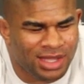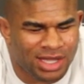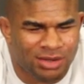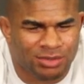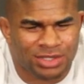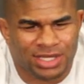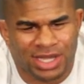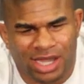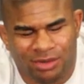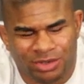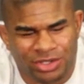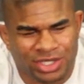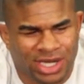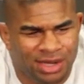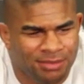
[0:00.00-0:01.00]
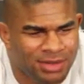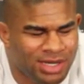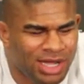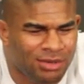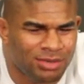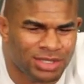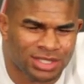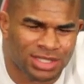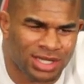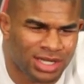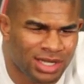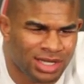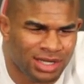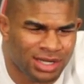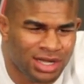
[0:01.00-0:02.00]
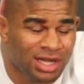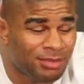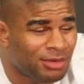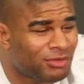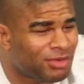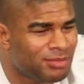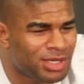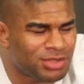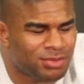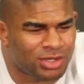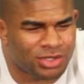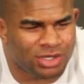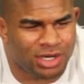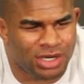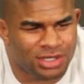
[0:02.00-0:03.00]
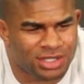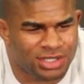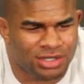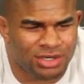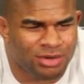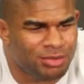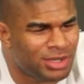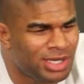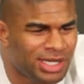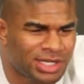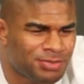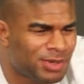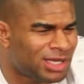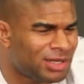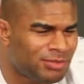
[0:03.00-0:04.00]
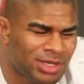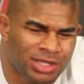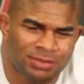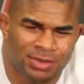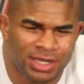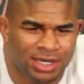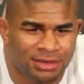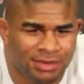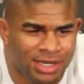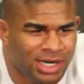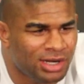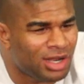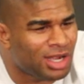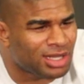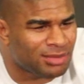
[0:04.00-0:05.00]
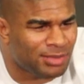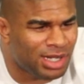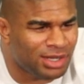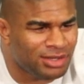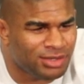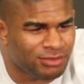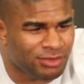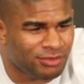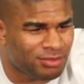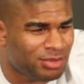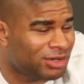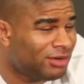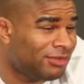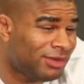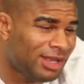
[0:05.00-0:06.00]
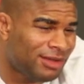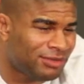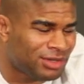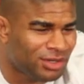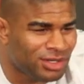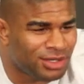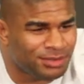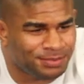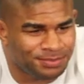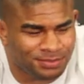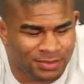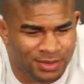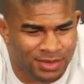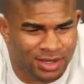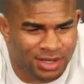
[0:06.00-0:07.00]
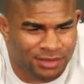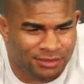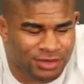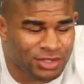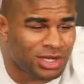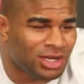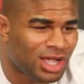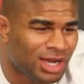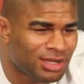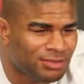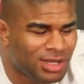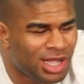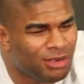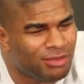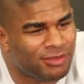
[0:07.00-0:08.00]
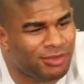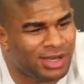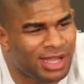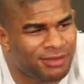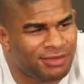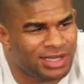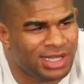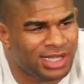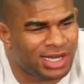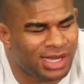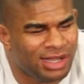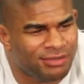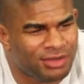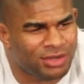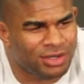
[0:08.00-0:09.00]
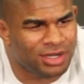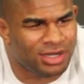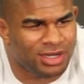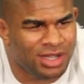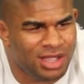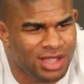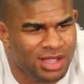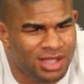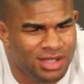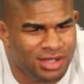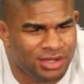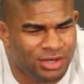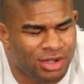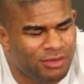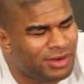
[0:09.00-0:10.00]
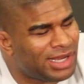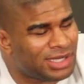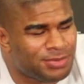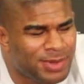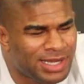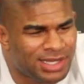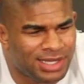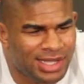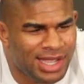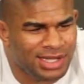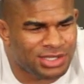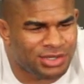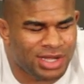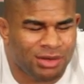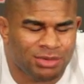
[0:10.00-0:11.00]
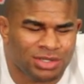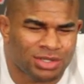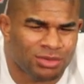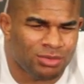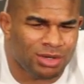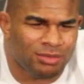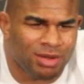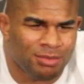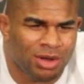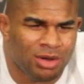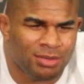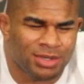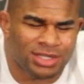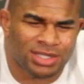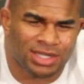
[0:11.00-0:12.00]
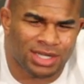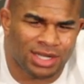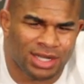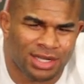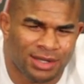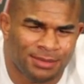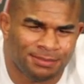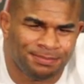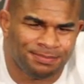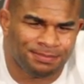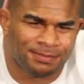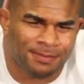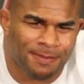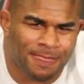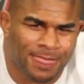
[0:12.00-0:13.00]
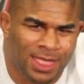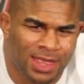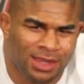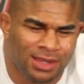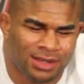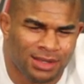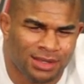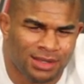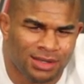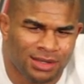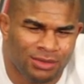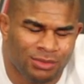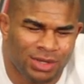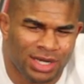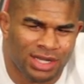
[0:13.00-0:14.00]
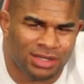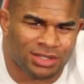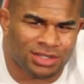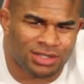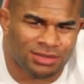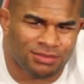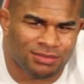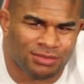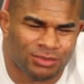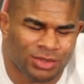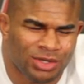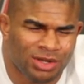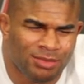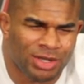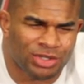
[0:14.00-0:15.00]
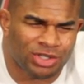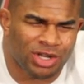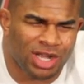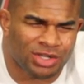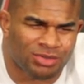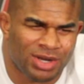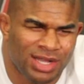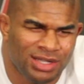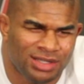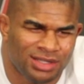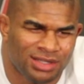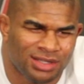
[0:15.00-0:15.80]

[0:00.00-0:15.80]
he was the K-1 champion. I was coming from mixed martial arts, and nobody expected me to beat him, and I knocked him out with a beautiful left hook. First, I knocked him down with a left knee and a left hook. Nobody expected that, so that was one of my moments. What else? We're talking about shots, right?